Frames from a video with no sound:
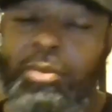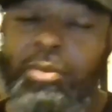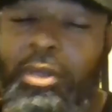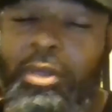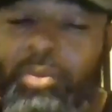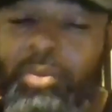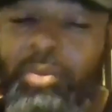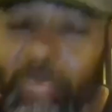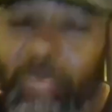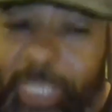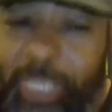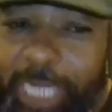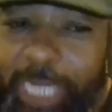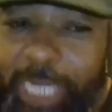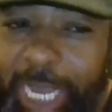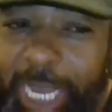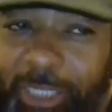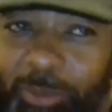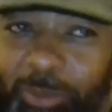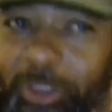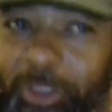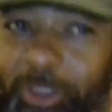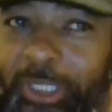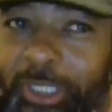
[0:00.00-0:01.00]
when he asked
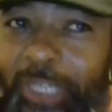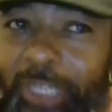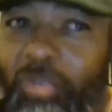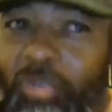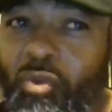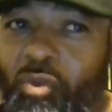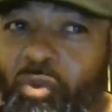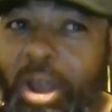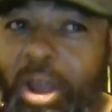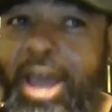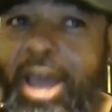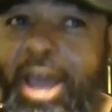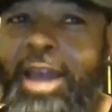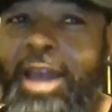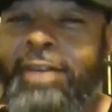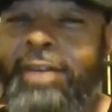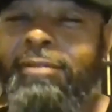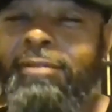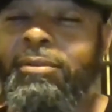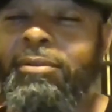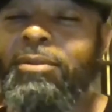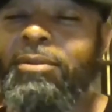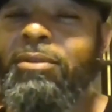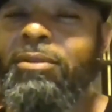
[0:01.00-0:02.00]
me to take the ride
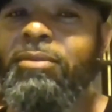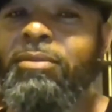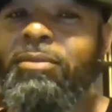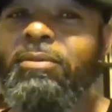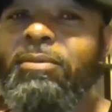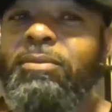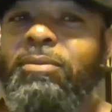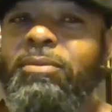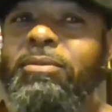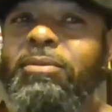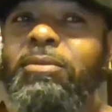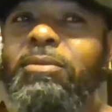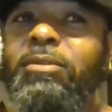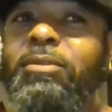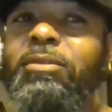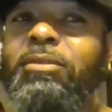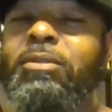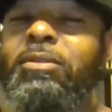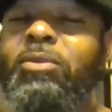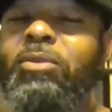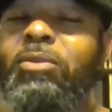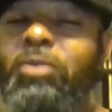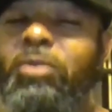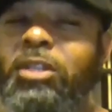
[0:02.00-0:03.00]

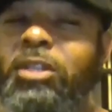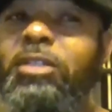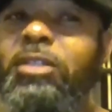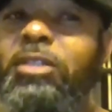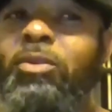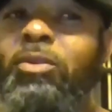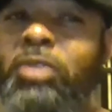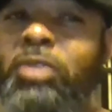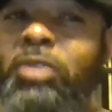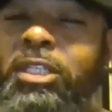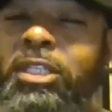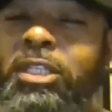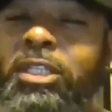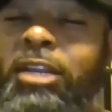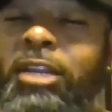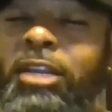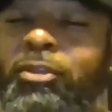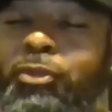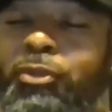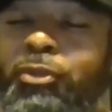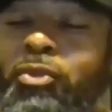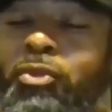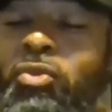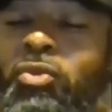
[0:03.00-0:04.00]
on the day of the
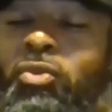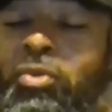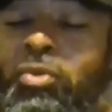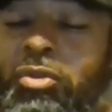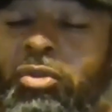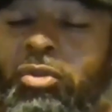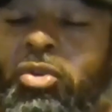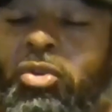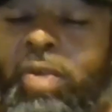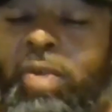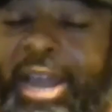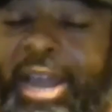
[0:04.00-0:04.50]
funeral,